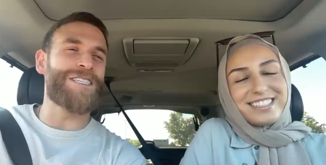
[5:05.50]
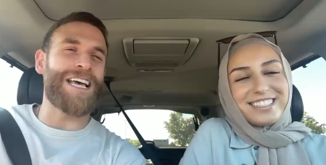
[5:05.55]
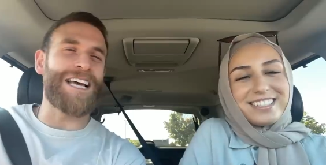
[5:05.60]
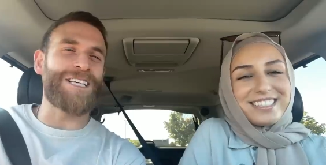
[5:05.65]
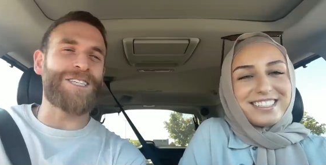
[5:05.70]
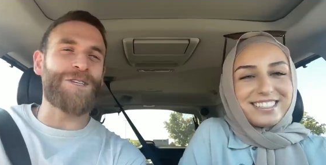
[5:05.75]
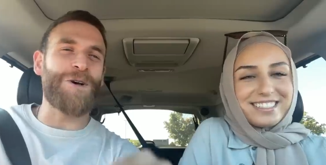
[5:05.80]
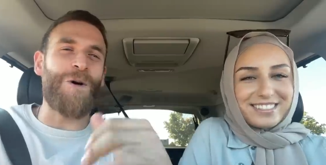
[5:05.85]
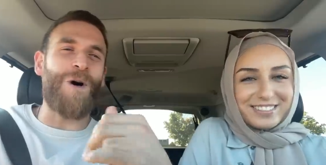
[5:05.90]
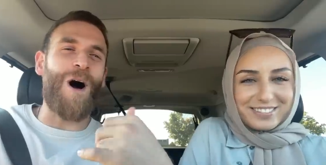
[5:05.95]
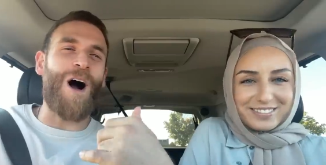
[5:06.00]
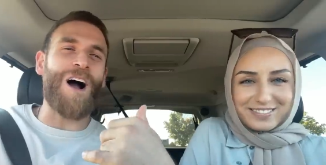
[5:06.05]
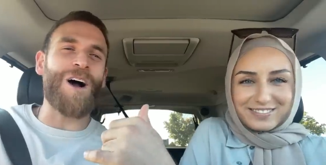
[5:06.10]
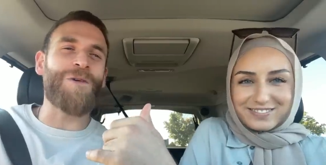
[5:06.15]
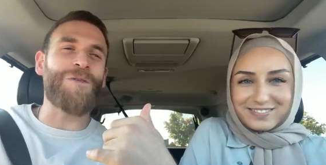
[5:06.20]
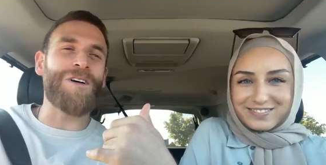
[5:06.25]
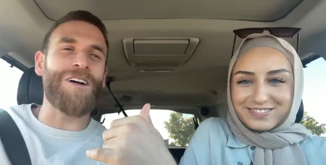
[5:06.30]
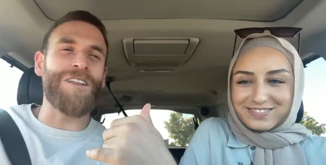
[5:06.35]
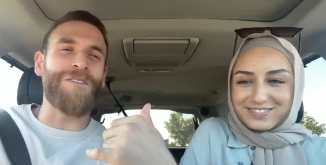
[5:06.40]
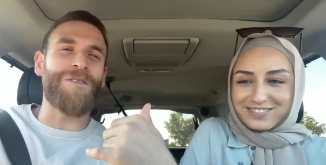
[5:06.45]
Speaker 1: like so
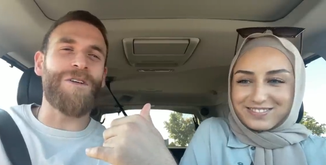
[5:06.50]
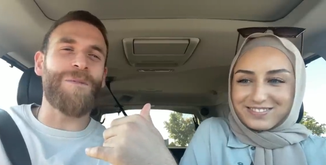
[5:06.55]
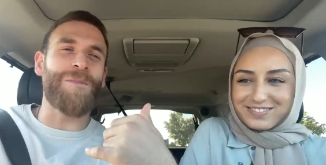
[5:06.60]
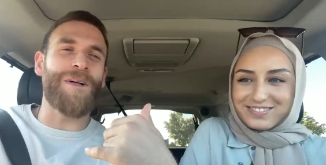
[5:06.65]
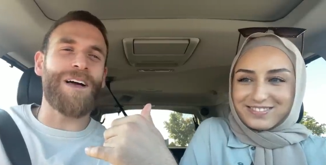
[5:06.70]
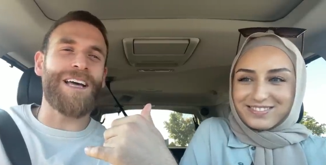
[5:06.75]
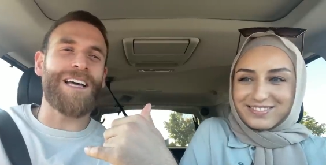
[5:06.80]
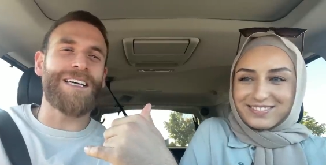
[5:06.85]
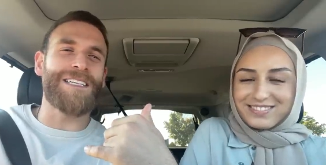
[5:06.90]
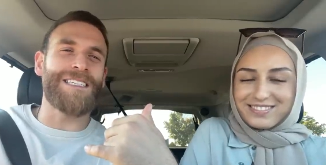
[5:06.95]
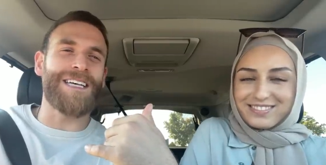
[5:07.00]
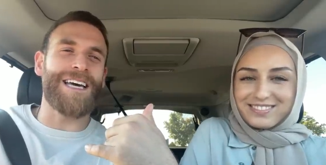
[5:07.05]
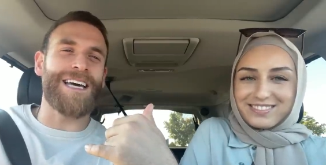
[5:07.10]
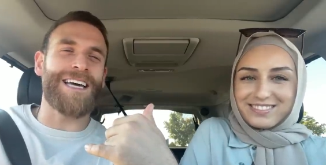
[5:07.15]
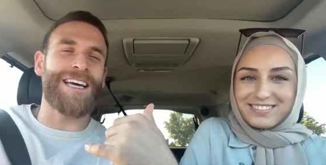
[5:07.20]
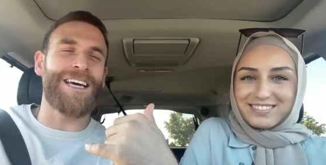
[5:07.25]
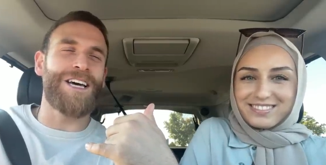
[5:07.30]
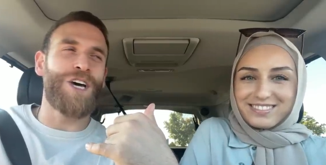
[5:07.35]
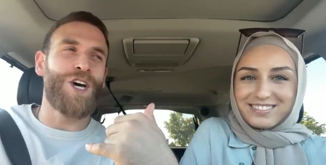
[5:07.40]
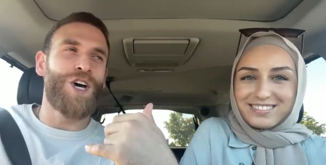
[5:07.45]
awkward on the phone. Like he's like,
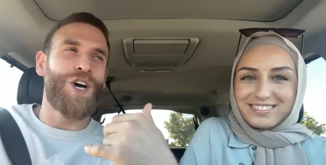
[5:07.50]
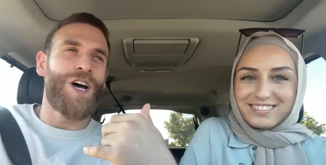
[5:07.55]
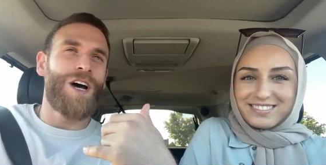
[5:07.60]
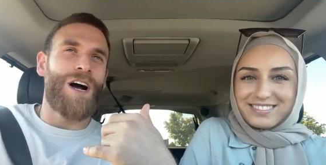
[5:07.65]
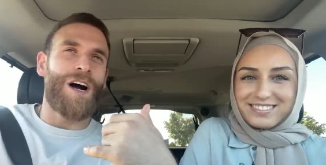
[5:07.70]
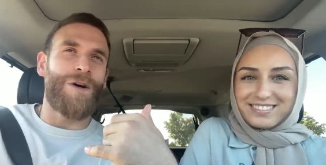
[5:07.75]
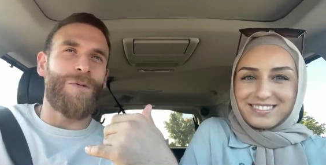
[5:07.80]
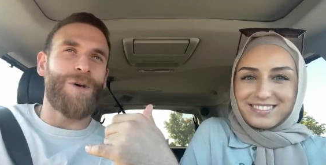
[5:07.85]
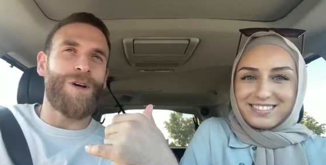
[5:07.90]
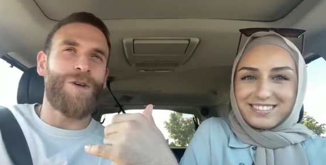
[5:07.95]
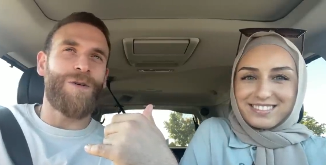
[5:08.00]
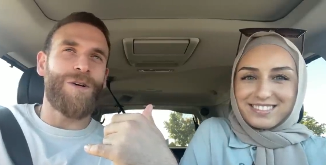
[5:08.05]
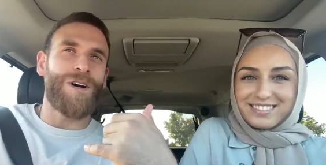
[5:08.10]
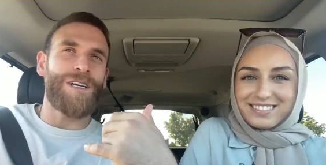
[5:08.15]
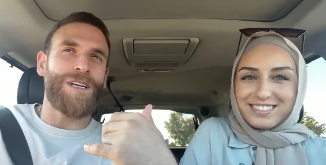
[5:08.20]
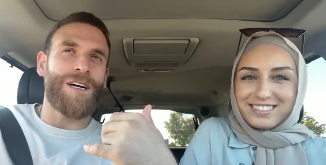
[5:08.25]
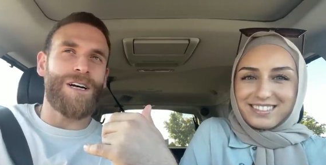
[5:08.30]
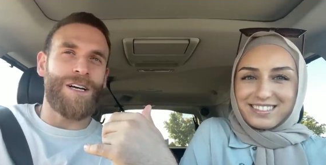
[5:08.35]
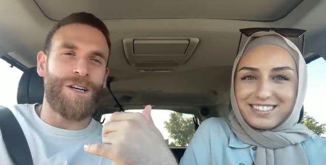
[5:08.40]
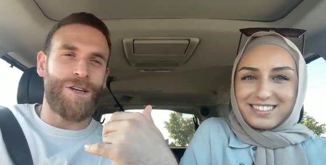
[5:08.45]
are we going?
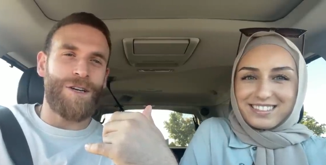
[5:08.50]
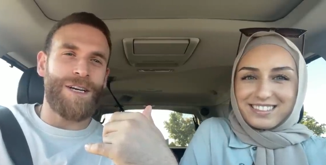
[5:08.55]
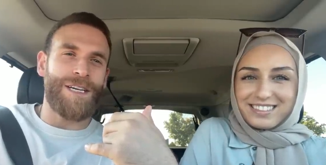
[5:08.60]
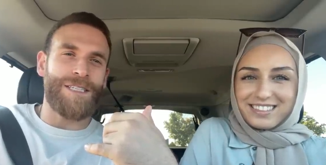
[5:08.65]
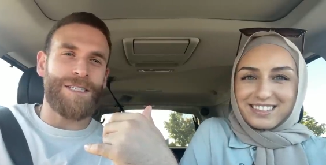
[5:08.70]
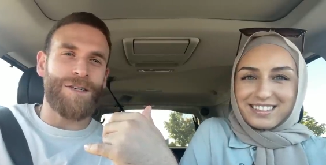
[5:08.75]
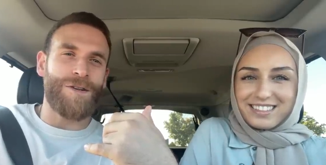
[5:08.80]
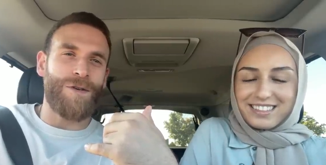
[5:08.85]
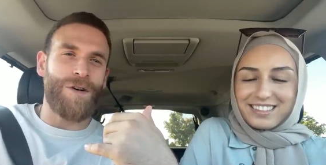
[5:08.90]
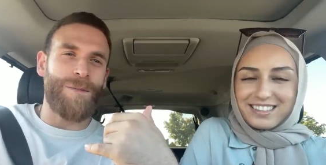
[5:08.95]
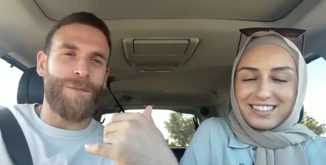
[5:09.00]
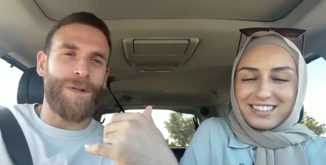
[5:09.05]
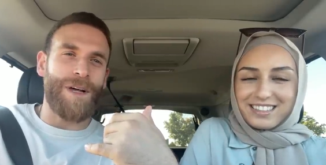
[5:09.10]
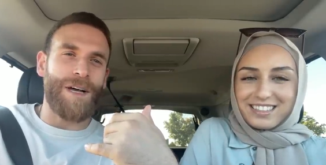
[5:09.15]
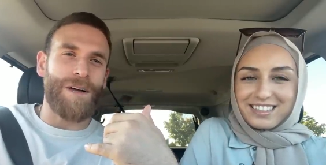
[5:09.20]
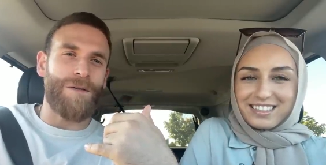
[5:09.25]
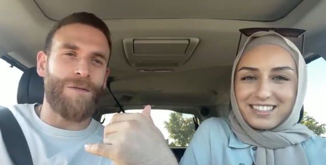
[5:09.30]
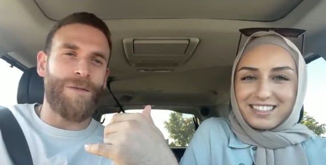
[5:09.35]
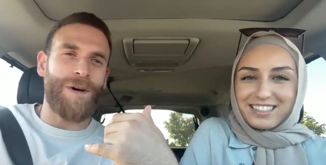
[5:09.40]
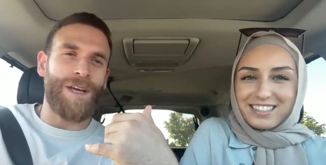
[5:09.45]
Are you guys still going? I'm like,
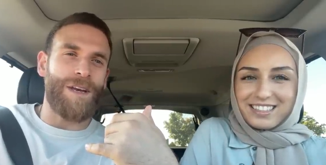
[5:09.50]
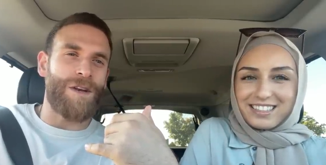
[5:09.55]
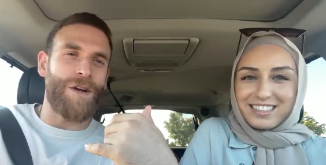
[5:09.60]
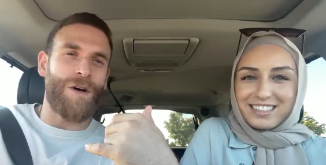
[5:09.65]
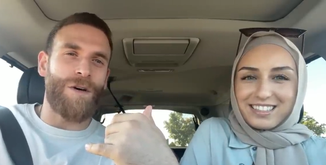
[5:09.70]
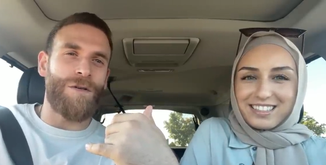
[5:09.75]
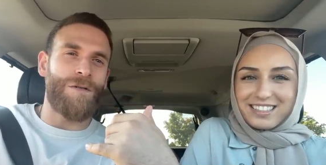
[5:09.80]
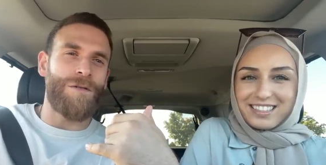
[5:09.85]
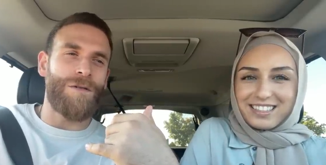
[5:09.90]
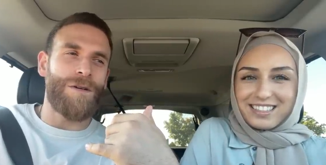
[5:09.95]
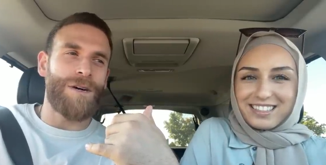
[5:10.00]
wait, no.